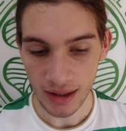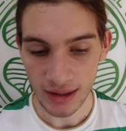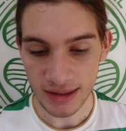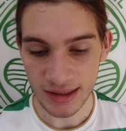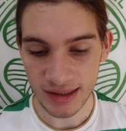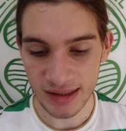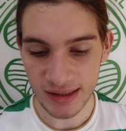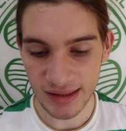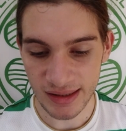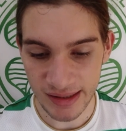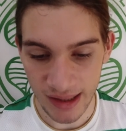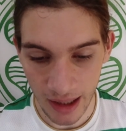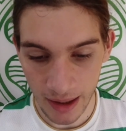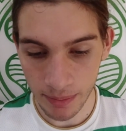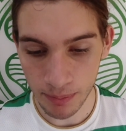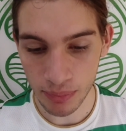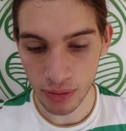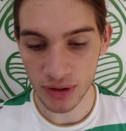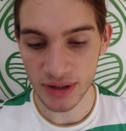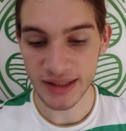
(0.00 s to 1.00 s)

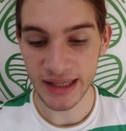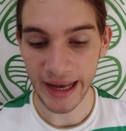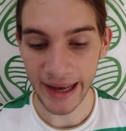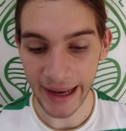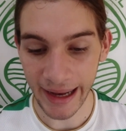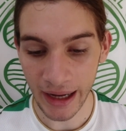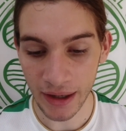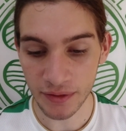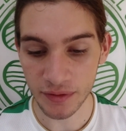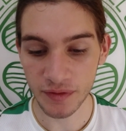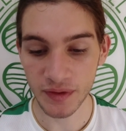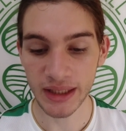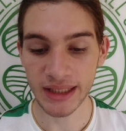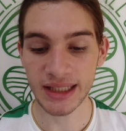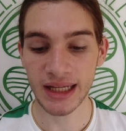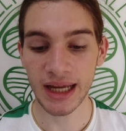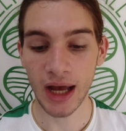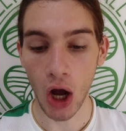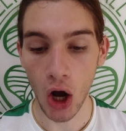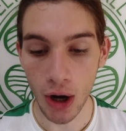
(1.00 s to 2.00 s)
Cyprus outfit